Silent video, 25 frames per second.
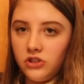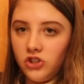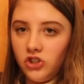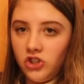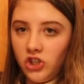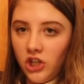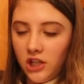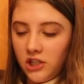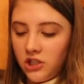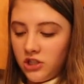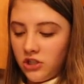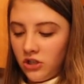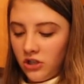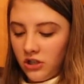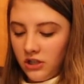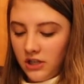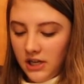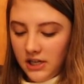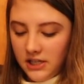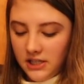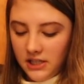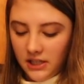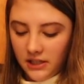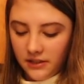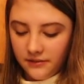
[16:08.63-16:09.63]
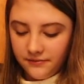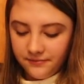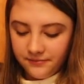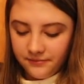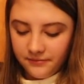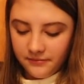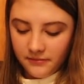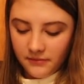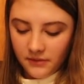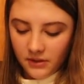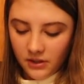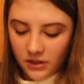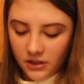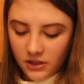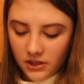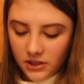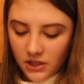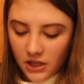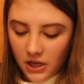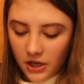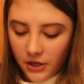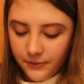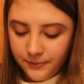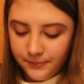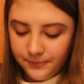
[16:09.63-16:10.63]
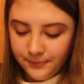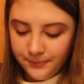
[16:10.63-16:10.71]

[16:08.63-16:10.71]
just turned 18. So,